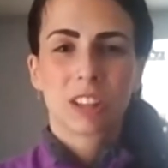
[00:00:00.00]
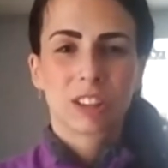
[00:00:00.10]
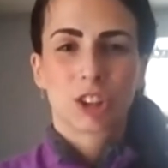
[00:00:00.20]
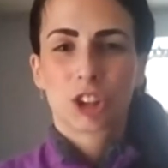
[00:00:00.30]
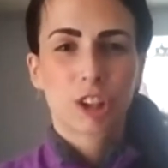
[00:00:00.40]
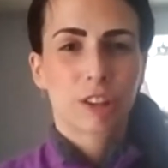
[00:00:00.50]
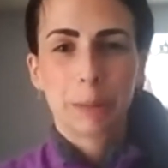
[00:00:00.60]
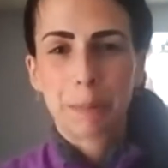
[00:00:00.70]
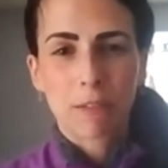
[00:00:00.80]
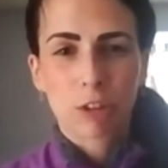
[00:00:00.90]
sugary
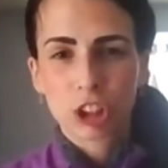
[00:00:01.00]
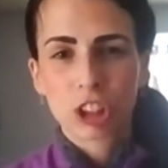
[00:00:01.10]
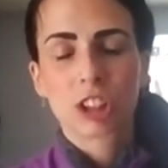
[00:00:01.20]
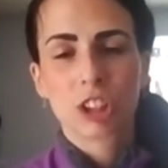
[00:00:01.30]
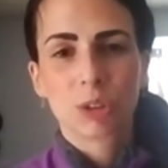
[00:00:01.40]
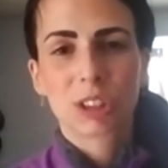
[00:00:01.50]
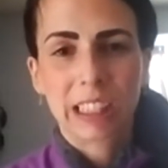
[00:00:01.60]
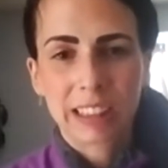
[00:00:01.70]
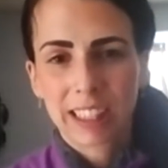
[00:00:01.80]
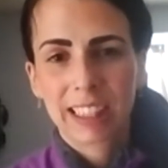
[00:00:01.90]
beverages and those
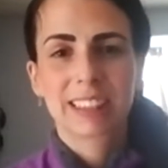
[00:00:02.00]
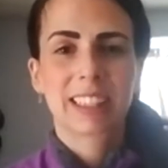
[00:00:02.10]
kinds of things,